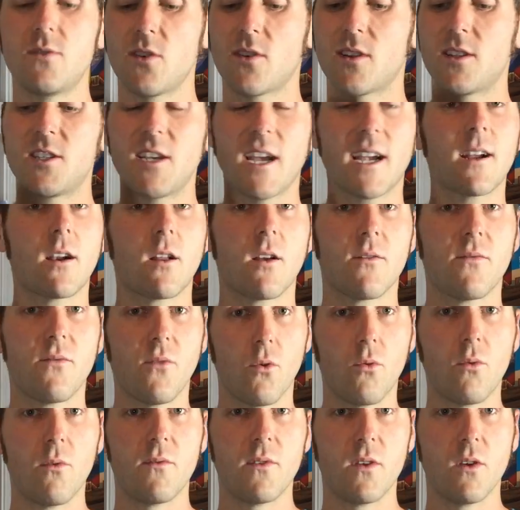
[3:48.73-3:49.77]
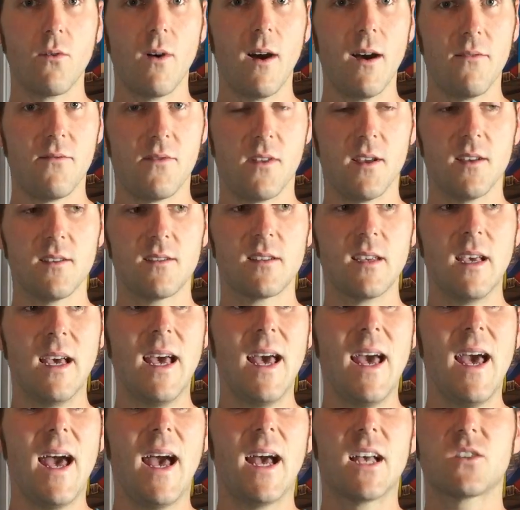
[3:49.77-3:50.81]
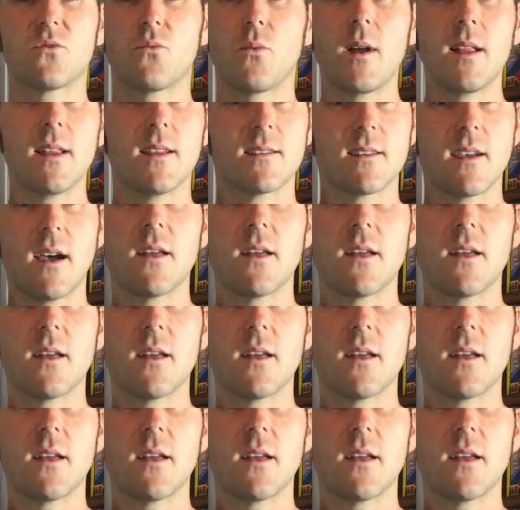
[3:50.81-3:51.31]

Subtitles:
You can check out our full review of this, as well as